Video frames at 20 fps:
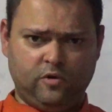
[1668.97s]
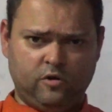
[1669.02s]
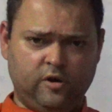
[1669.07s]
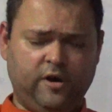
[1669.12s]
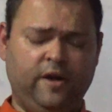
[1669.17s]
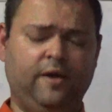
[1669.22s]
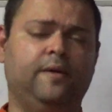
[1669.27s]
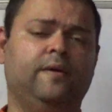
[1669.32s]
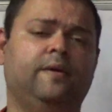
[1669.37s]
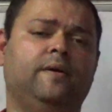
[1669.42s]

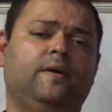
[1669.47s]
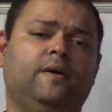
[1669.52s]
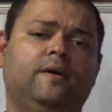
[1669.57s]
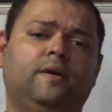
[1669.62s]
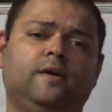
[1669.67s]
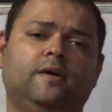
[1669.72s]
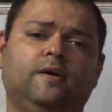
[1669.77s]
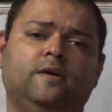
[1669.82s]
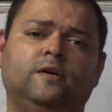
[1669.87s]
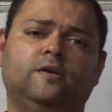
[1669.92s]
Okay,
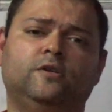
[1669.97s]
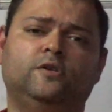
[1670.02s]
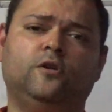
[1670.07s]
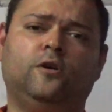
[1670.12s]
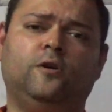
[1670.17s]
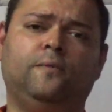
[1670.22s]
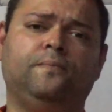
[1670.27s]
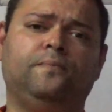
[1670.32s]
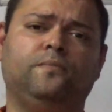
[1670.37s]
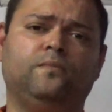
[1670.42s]

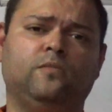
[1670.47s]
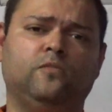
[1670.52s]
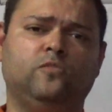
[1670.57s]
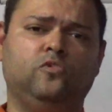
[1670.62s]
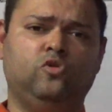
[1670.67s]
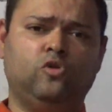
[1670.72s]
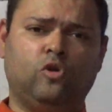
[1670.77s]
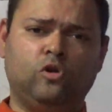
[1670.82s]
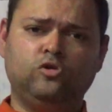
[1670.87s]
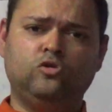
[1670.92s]
so
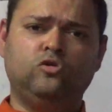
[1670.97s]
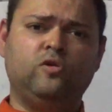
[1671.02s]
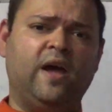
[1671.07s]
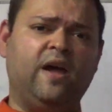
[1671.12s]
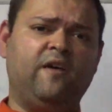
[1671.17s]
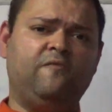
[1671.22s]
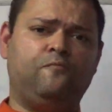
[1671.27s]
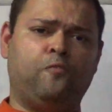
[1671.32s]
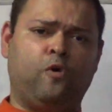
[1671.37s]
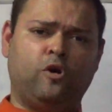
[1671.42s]
those who
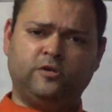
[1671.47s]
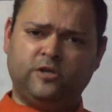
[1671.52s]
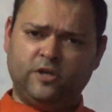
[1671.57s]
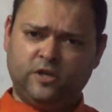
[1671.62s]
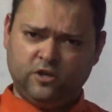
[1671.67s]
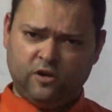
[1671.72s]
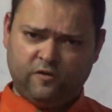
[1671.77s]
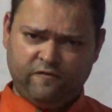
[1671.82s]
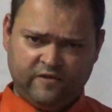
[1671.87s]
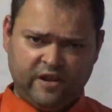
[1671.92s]
have
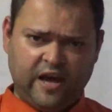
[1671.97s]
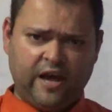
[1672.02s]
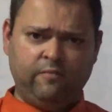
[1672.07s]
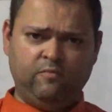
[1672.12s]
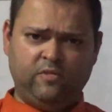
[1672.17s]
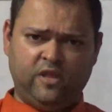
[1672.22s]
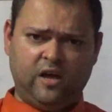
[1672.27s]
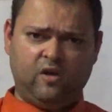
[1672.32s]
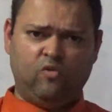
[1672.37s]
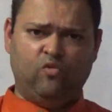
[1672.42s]
paucity of
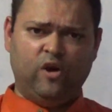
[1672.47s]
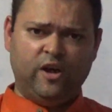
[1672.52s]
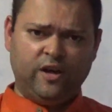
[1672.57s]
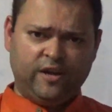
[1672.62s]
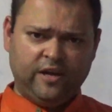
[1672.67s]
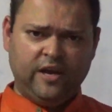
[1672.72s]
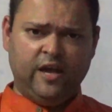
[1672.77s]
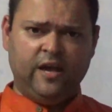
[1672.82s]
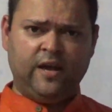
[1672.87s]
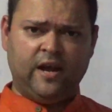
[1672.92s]
time, they are
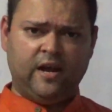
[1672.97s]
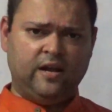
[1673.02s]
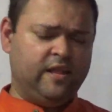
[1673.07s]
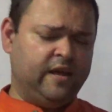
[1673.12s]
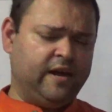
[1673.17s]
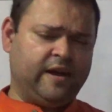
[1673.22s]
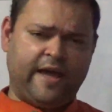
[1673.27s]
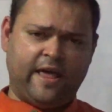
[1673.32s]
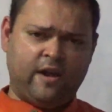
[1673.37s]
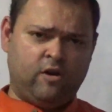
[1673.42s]
working and
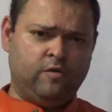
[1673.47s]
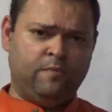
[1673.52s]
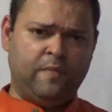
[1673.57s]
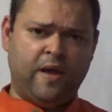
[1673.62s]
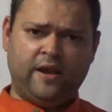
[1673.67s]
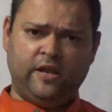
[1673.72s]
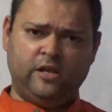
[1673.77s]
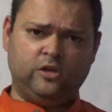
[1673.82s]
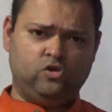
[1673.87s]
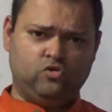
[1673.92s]
they cannot
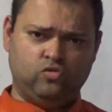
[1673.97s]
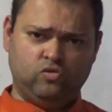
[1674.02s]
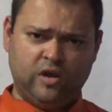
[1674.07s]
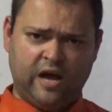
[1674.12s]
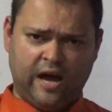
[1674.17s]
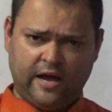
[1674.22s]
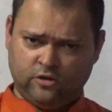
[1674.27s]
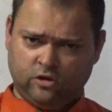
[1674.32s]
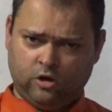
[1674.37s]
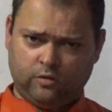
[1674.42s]
manage two
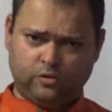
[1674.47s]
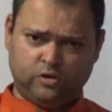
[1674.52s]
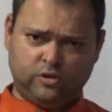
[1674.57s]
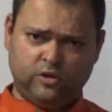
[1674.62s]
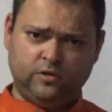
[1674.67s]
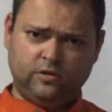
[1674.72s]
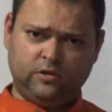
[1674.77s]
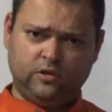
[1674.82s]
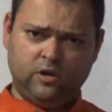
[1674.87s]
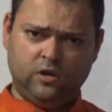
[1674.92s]
large
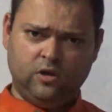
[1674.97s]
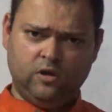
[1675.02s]
optionals,